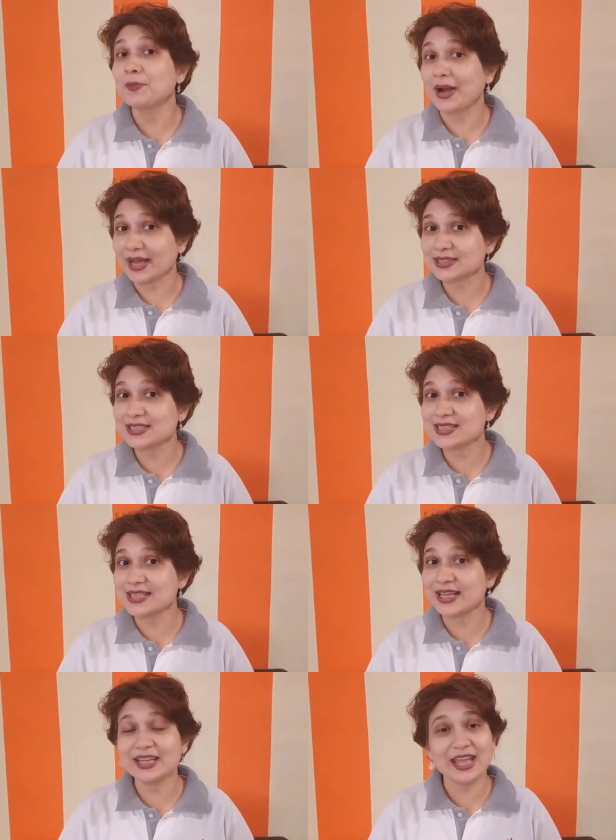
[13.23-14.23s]

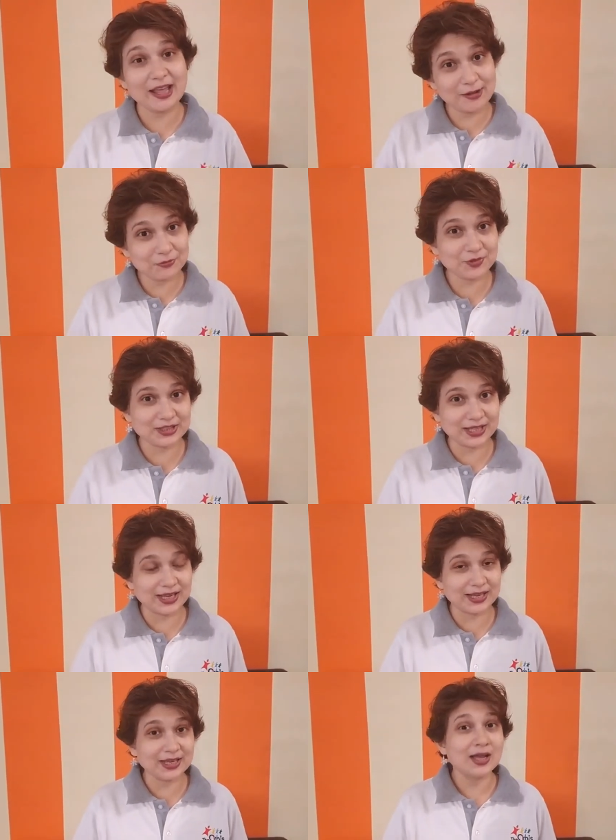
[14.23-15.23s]
practicing
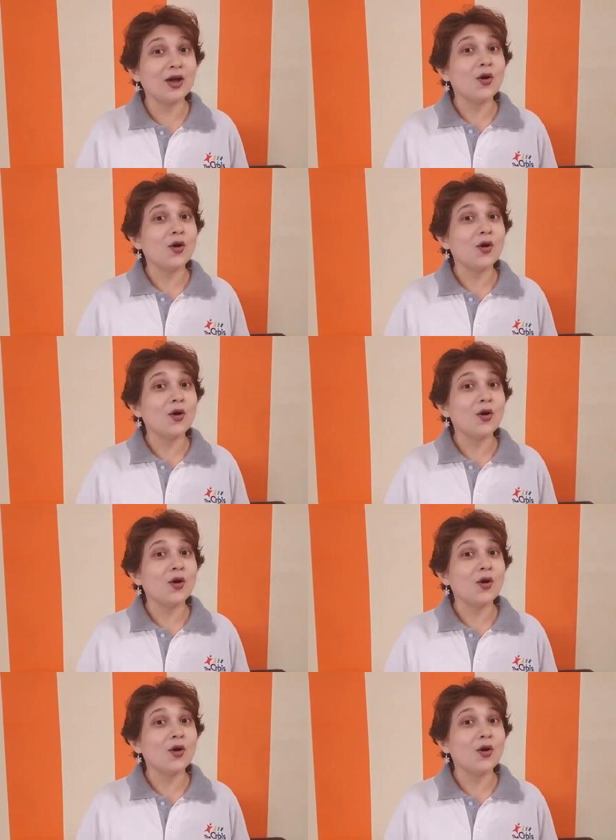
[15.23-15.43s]
everything